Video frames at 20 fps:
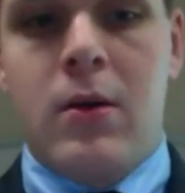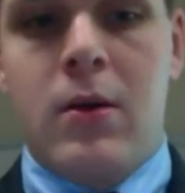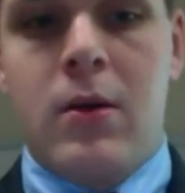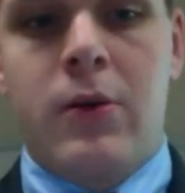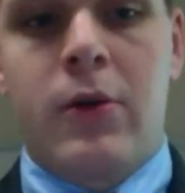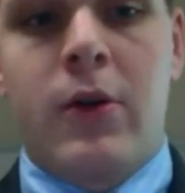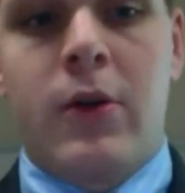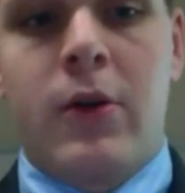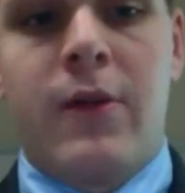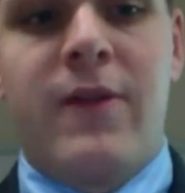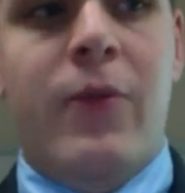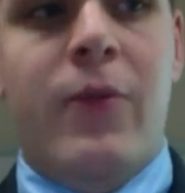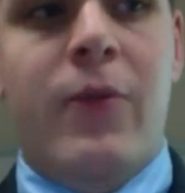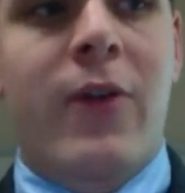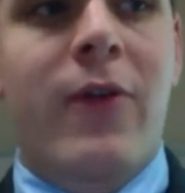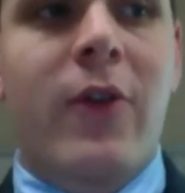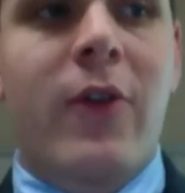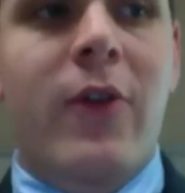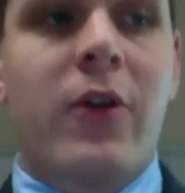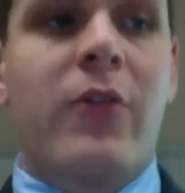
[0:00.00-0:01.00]
go to February
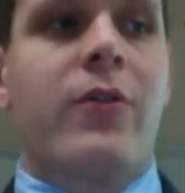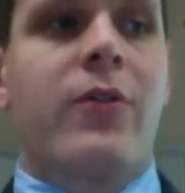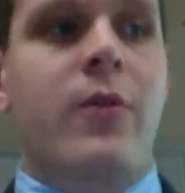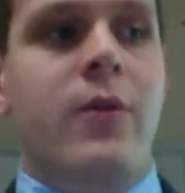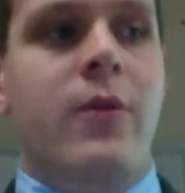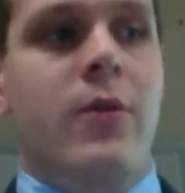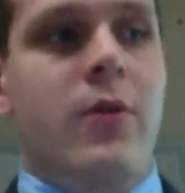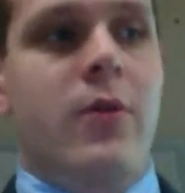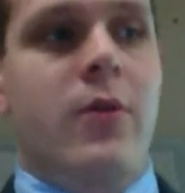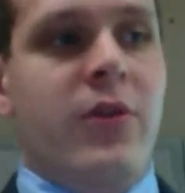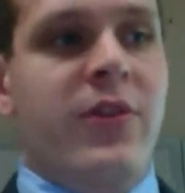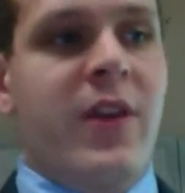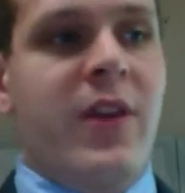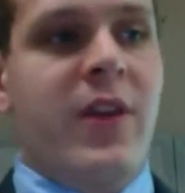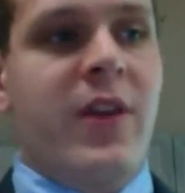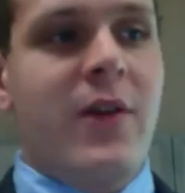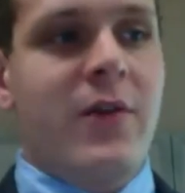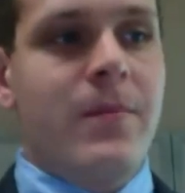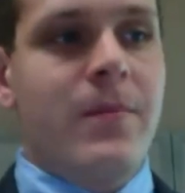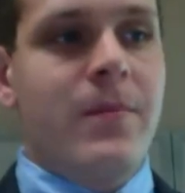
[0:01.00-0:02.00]
1st,
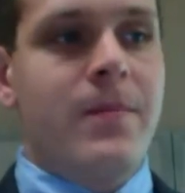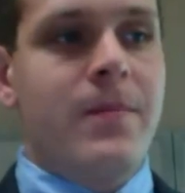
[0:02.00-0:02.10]
37.